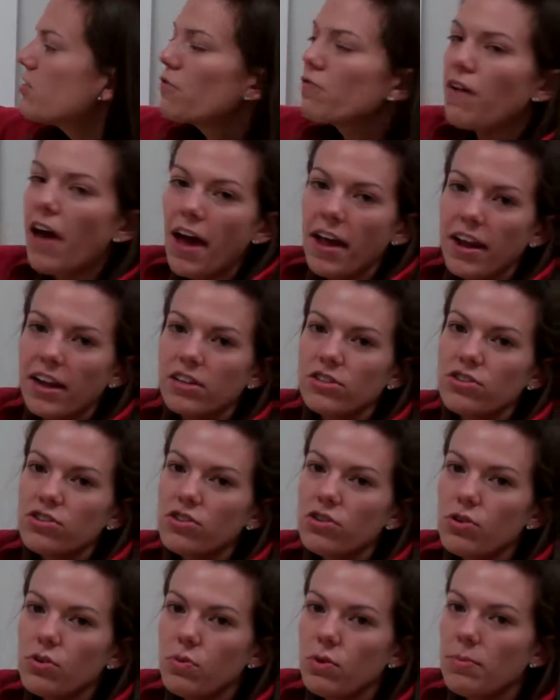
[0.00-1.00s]

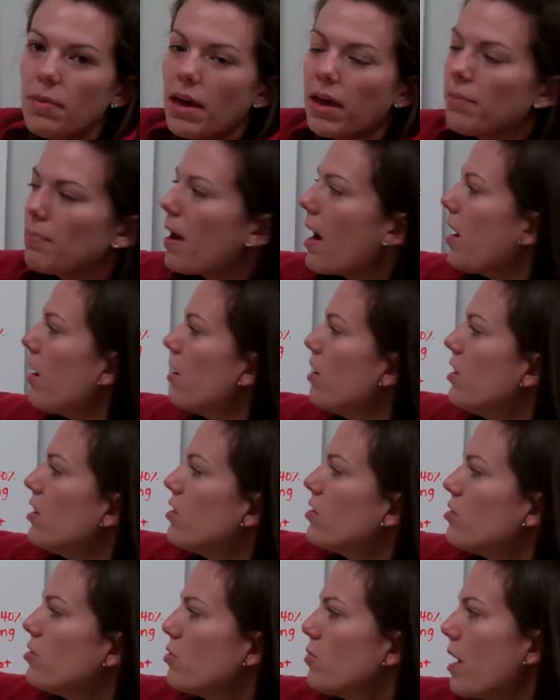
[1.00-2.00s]
FADH2, we make about
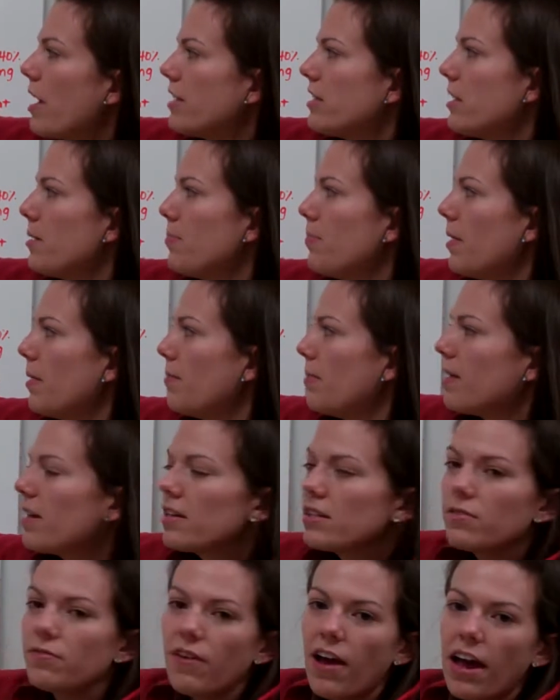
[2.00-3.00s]
2 ATP
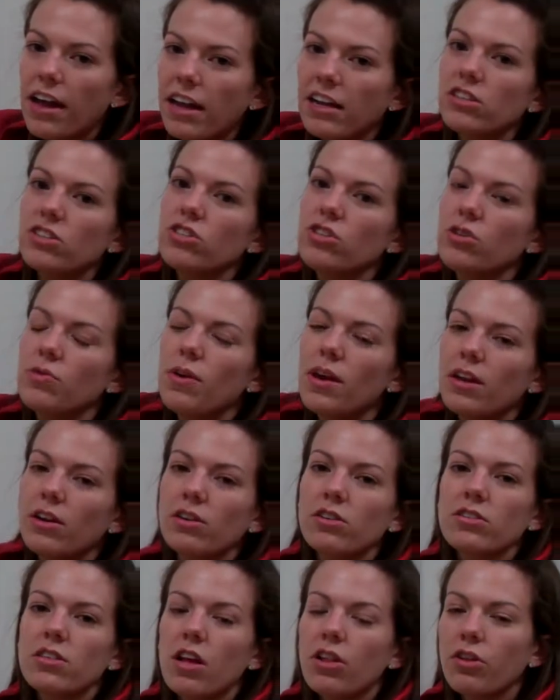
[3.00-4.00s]
because FADH2
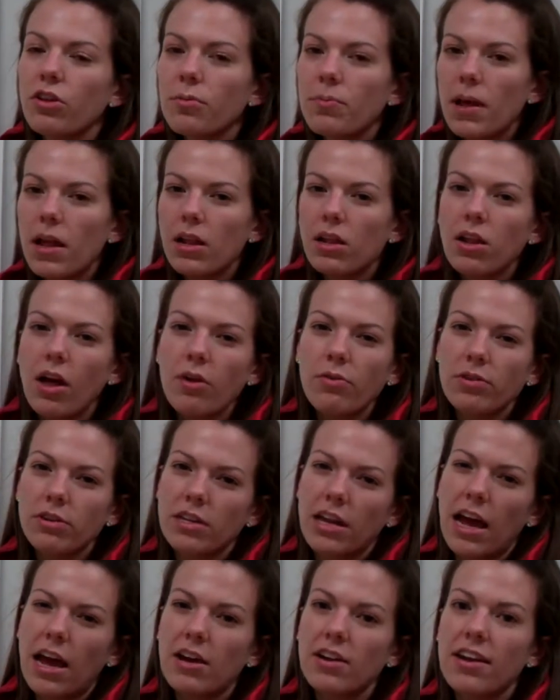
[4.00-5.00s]
enters a little bit lower
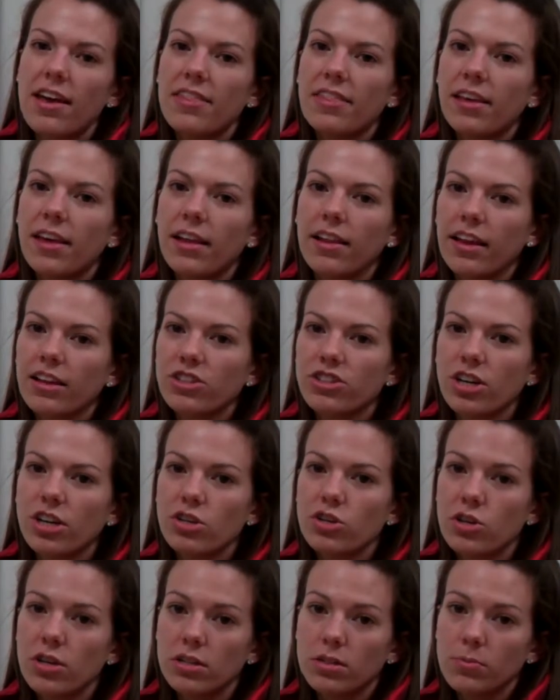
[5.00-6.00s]
down in the electron
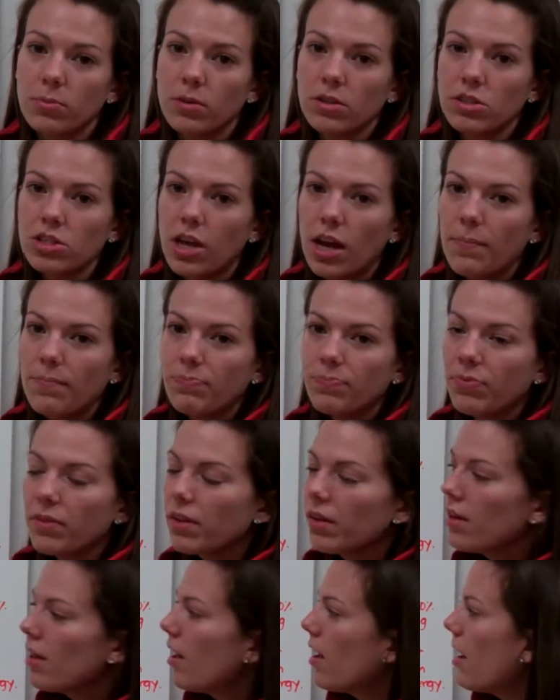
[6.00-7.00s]
transport chain.
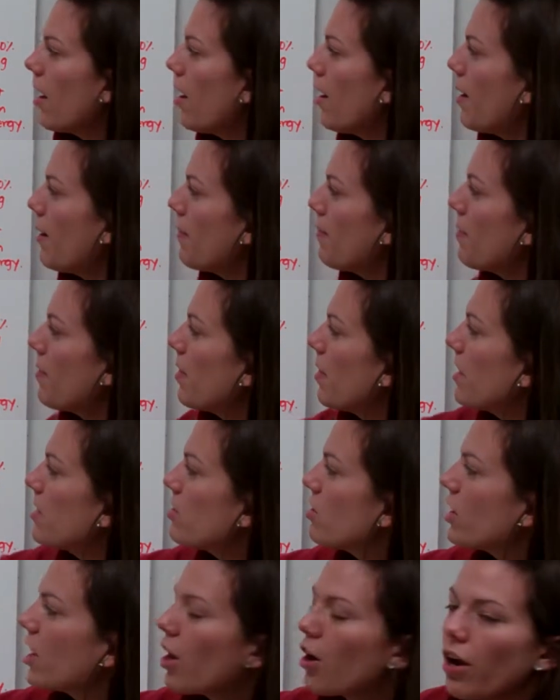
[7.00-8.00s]

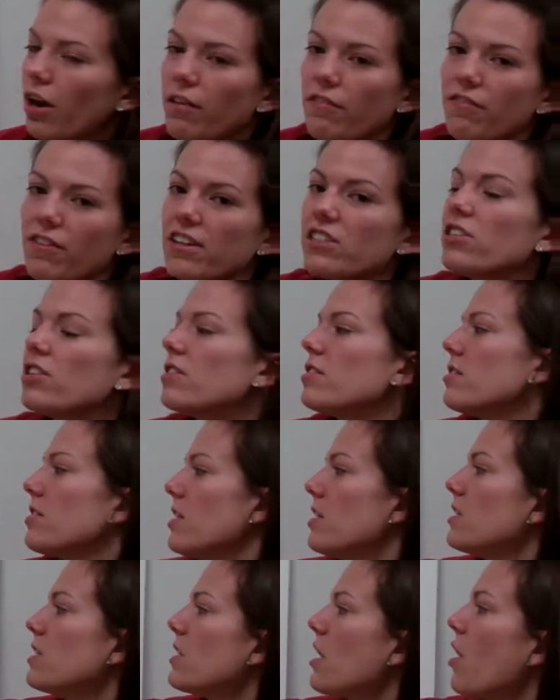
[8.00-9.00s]
Let's look at our
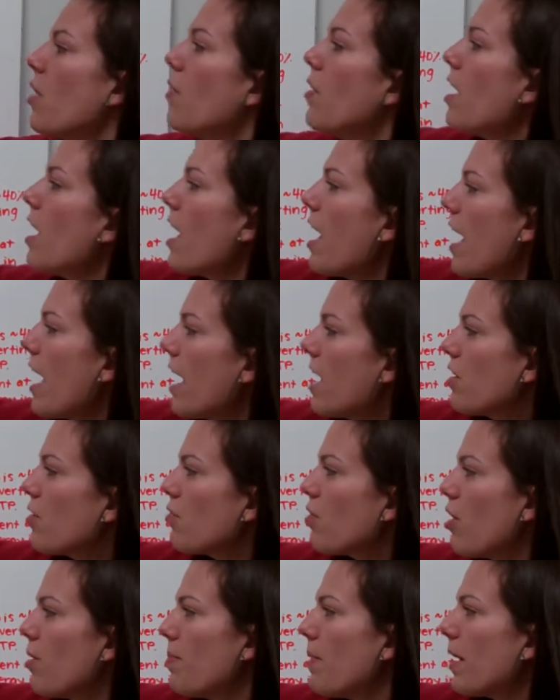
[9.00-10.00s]
efficiency. So
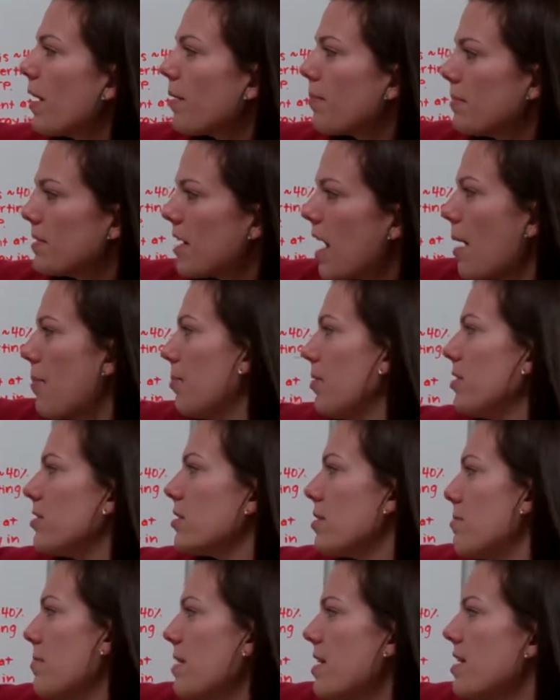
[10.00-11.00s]
anaerobic
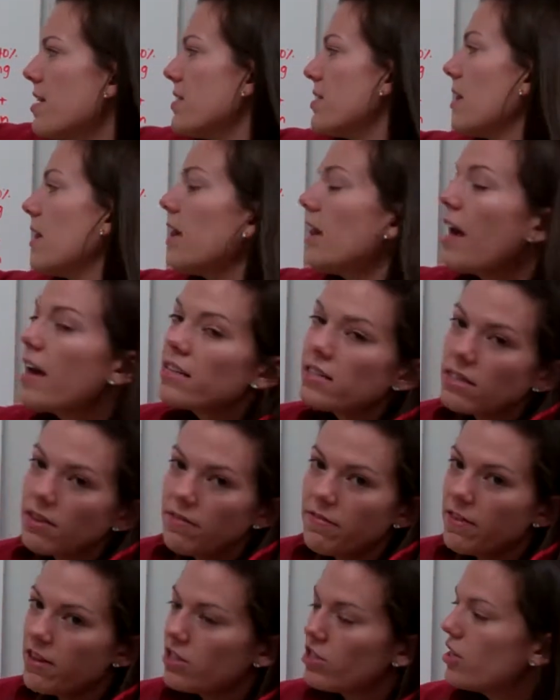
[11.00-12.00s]
metabolism is less
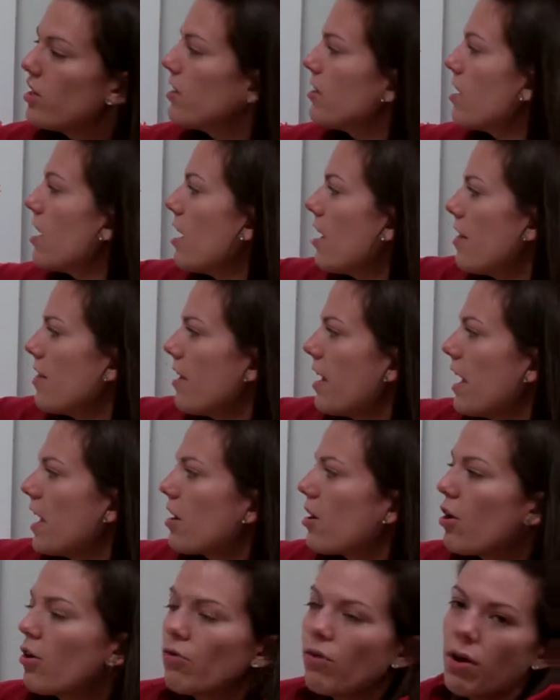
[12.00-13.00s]
efficient than
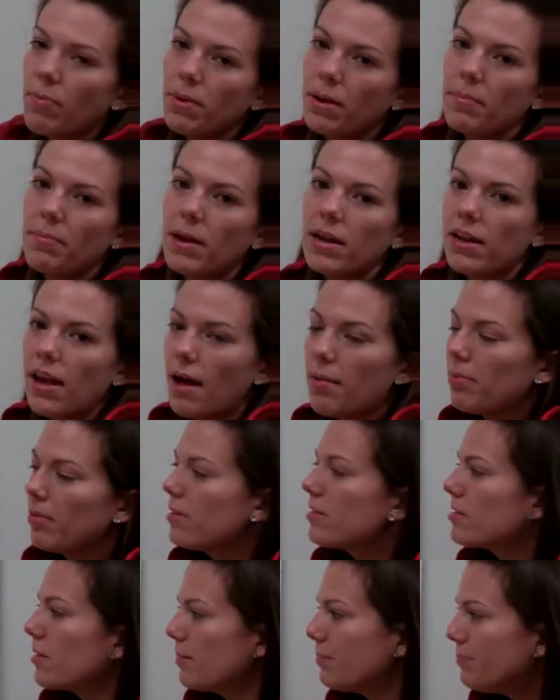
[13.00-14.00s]
aerobic
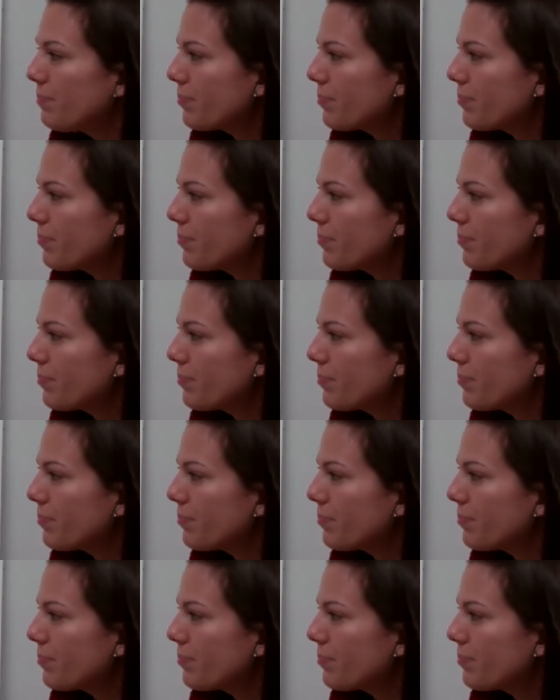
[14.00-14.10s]
metabolism.